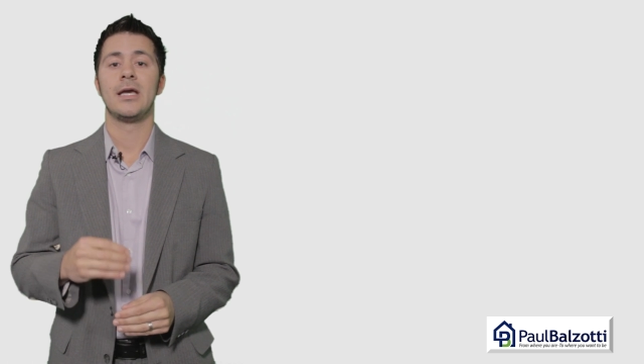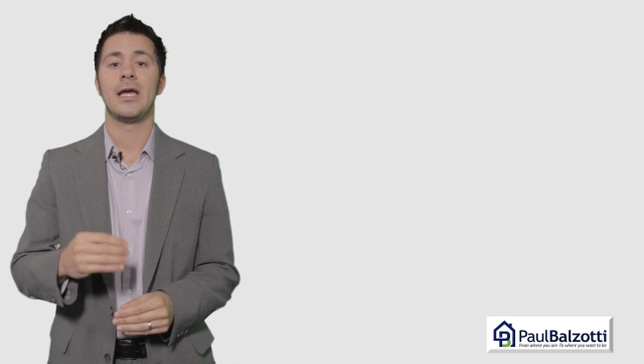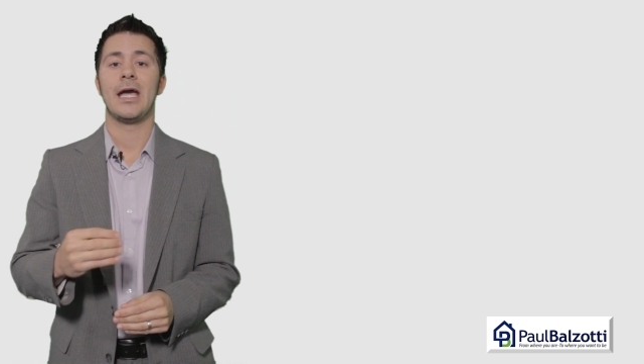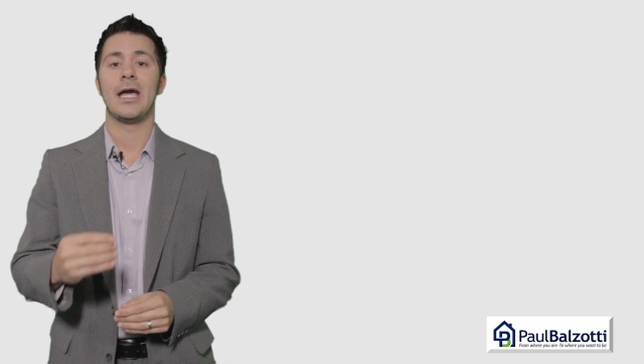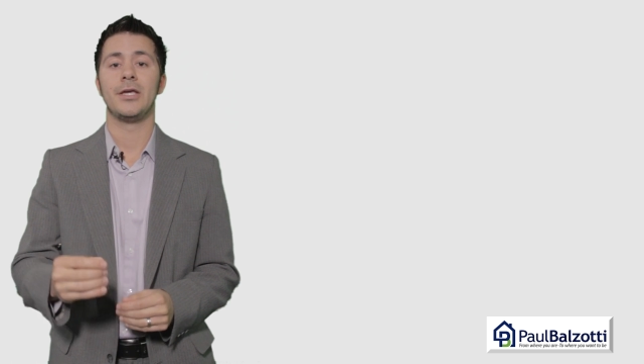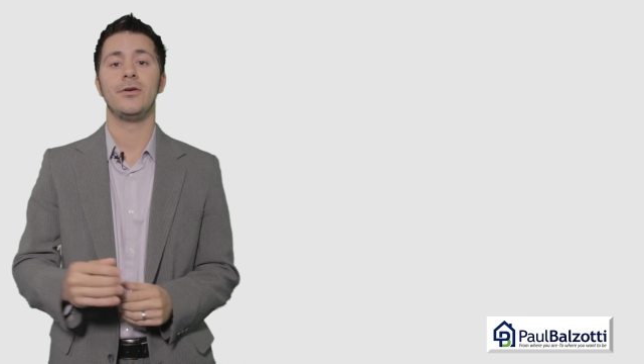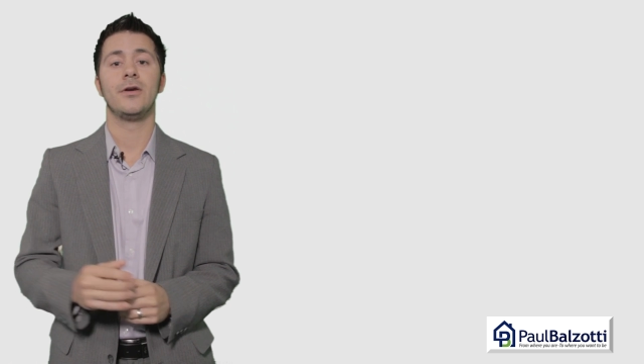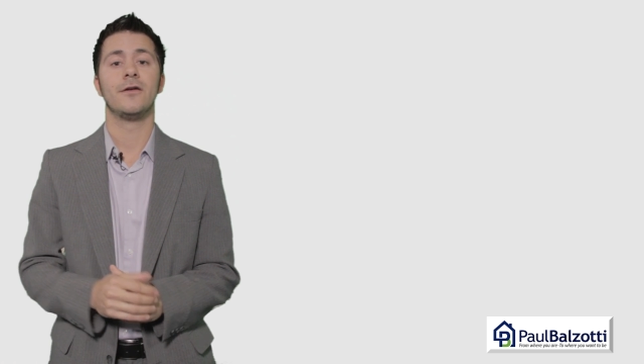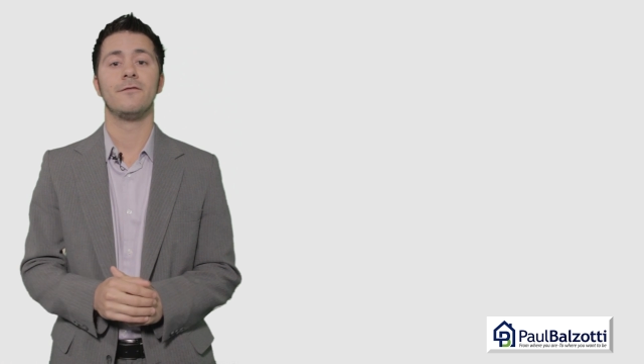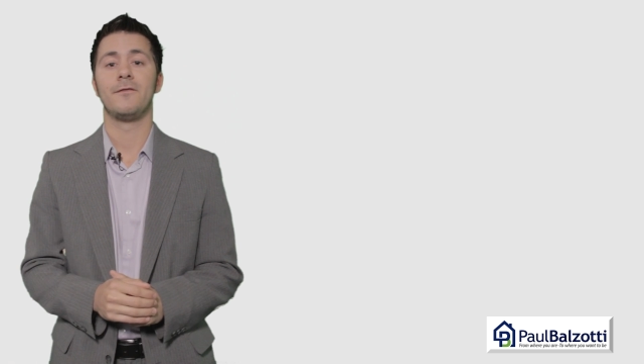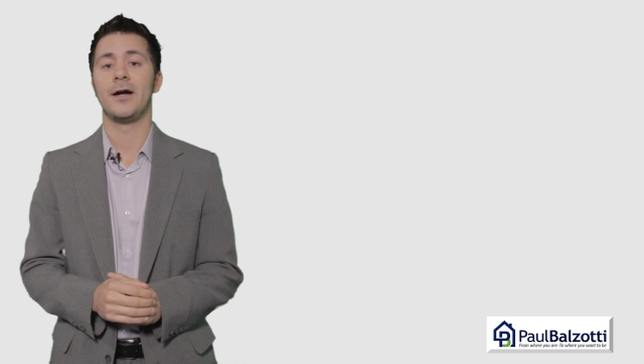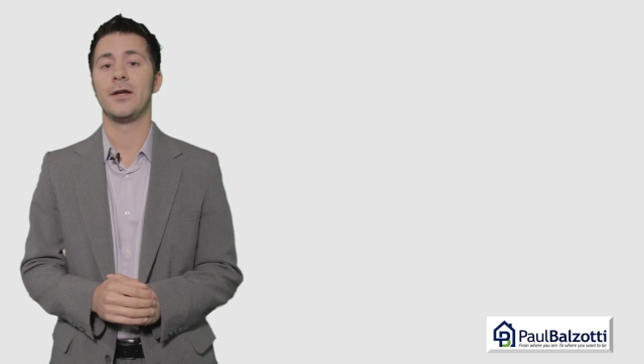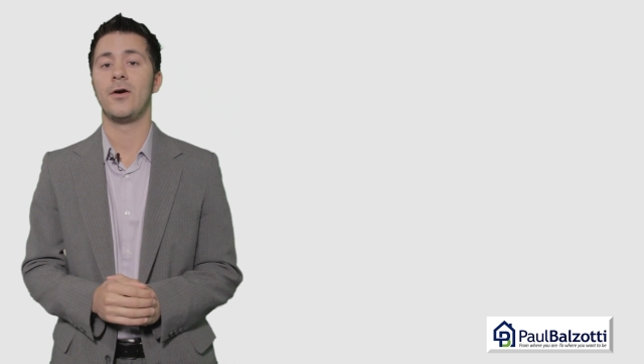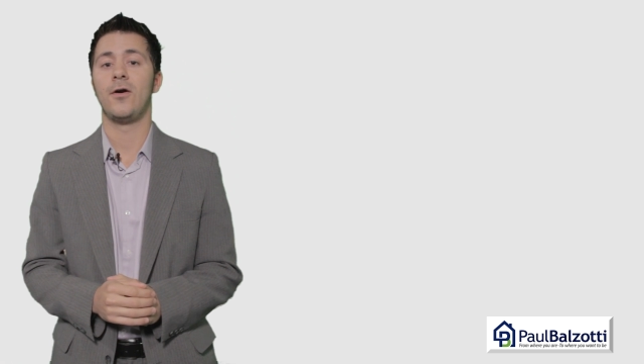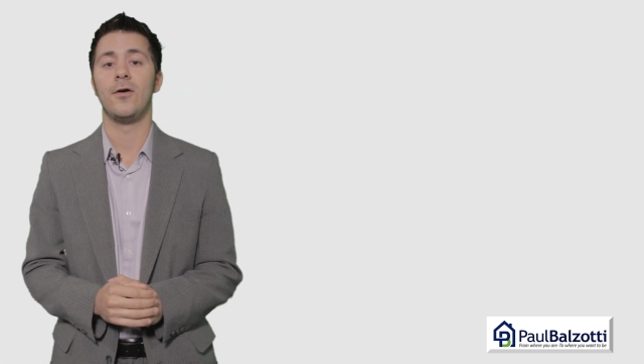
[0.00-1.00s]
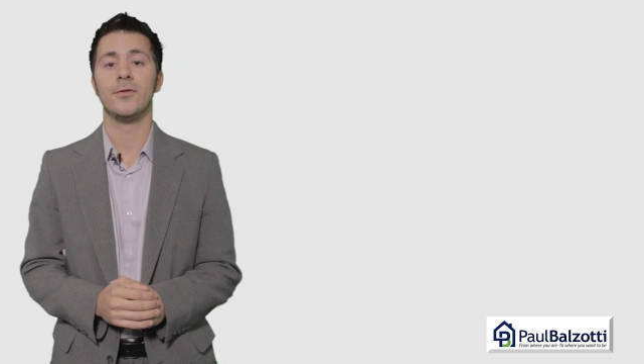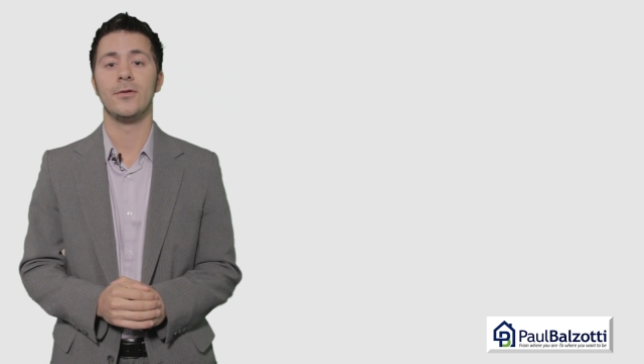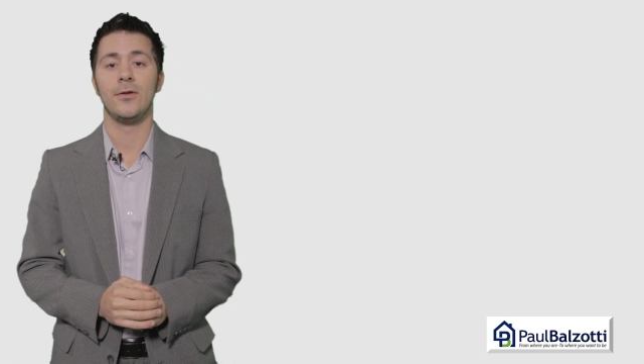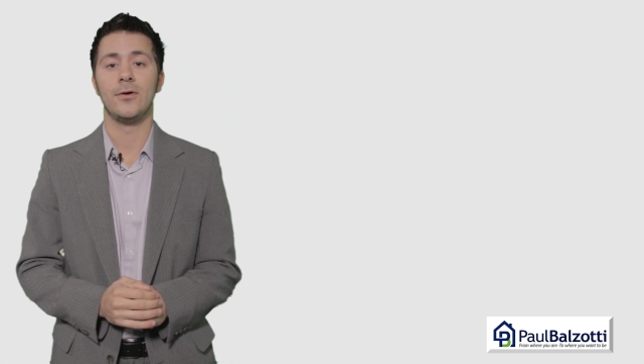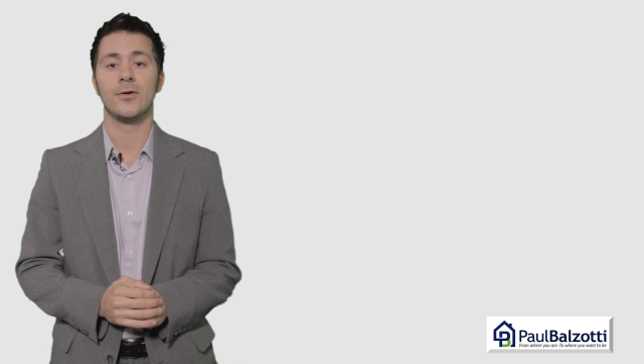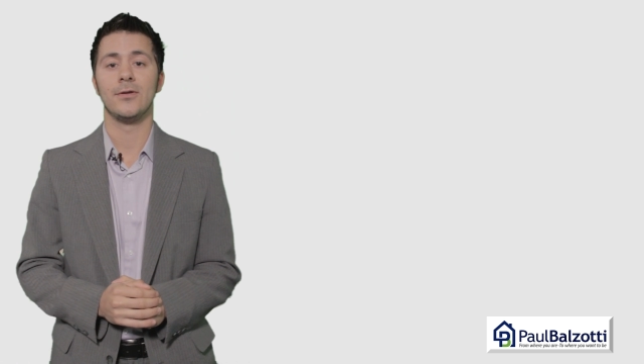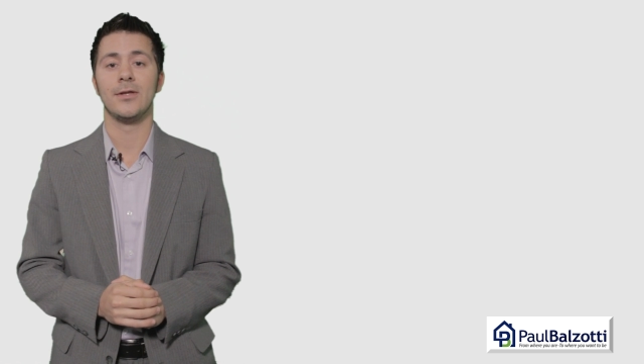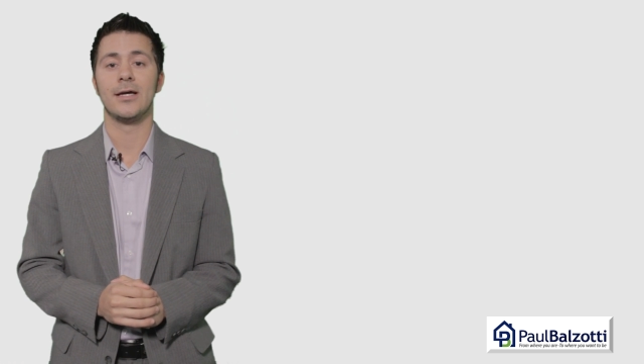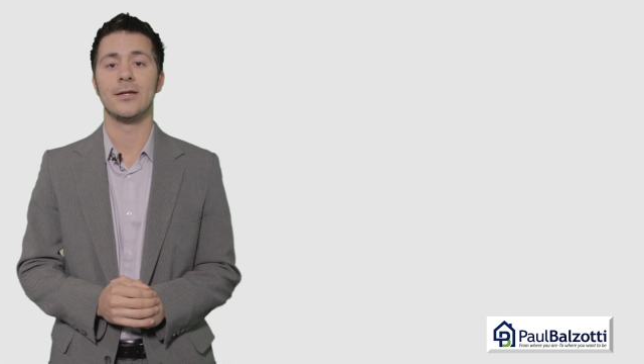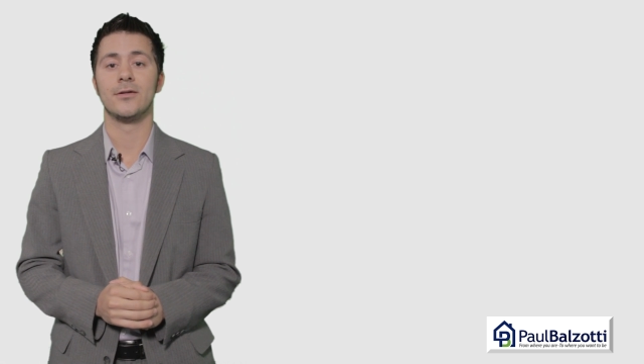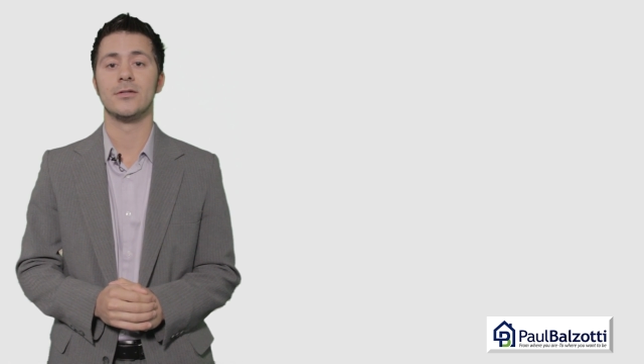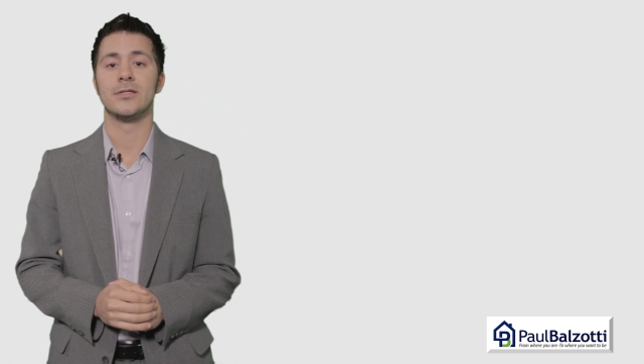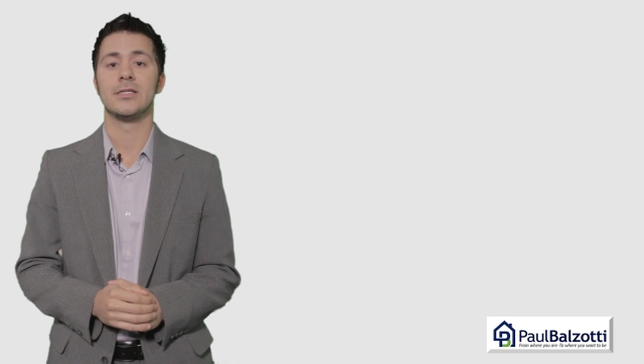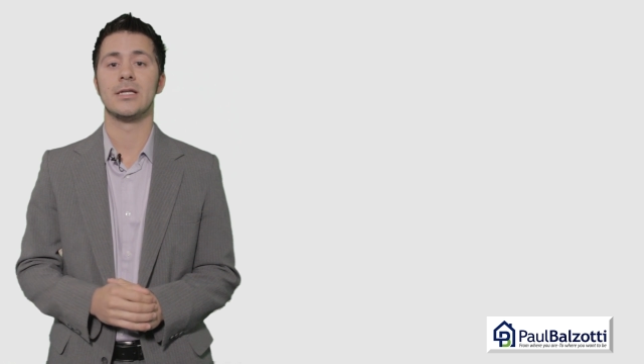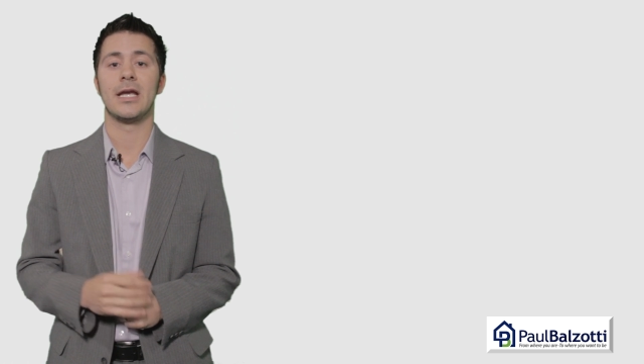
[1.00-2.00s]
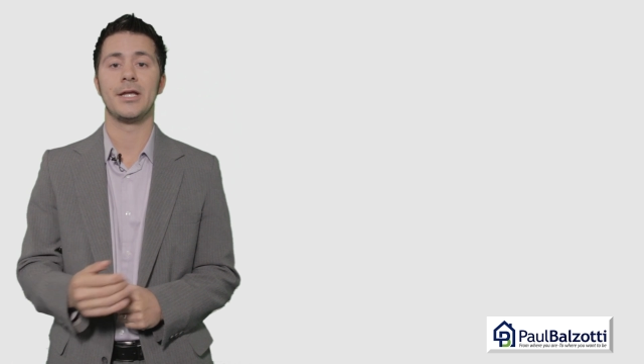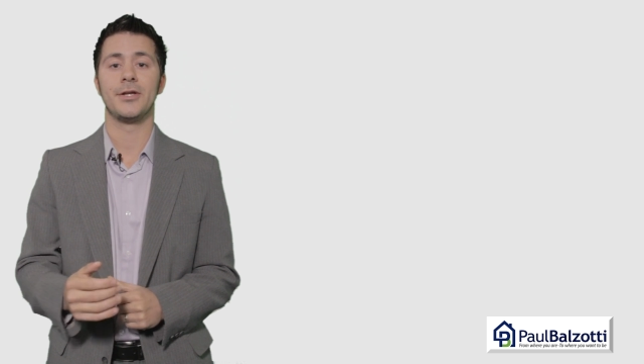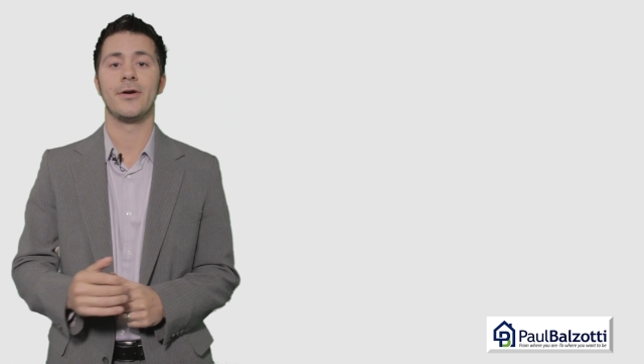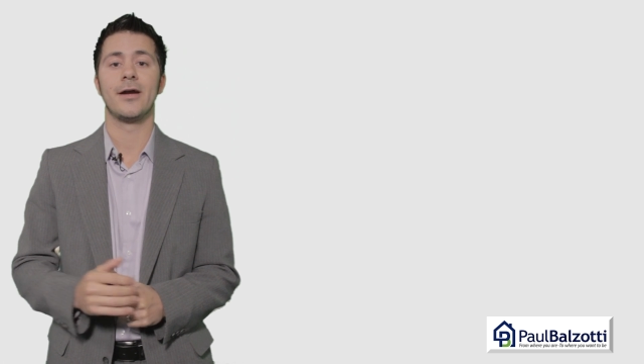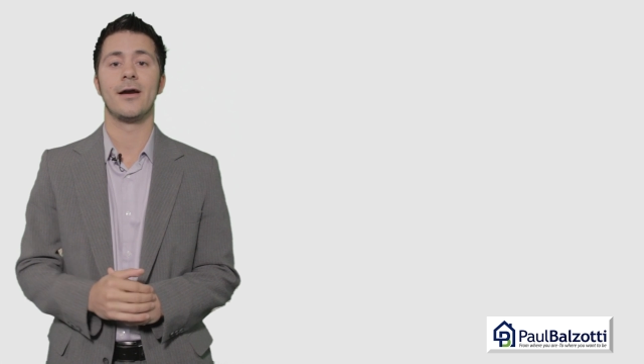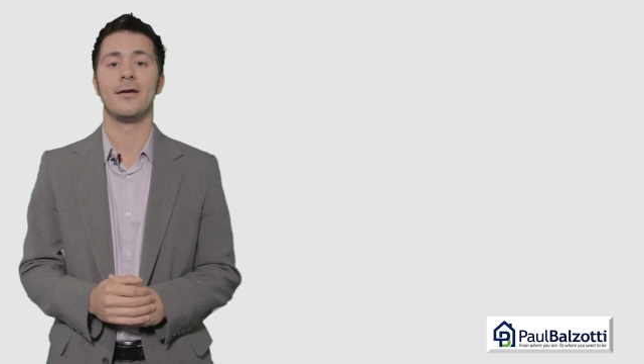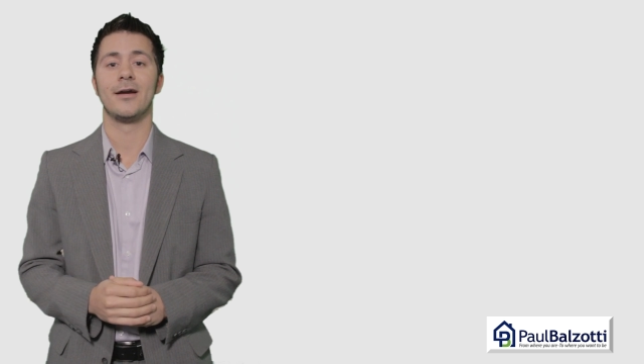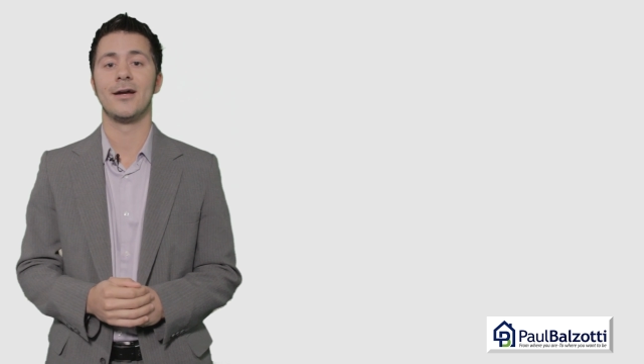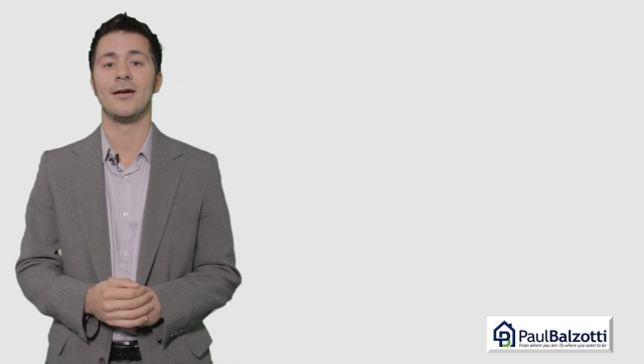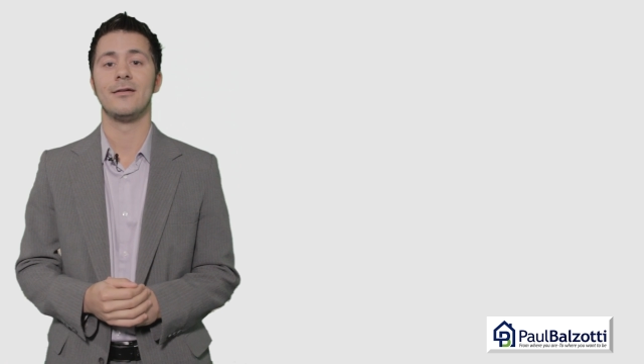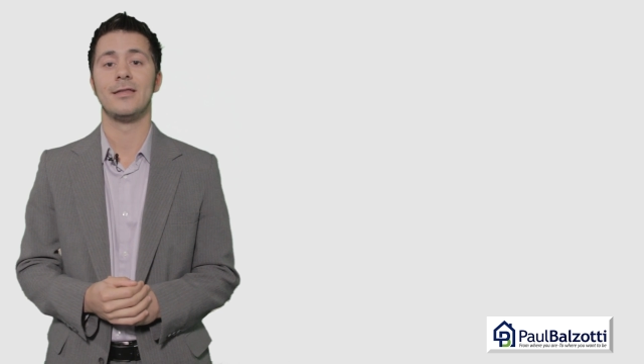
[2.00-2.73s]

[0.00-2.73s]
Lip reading: and you can find all the local lenders in your area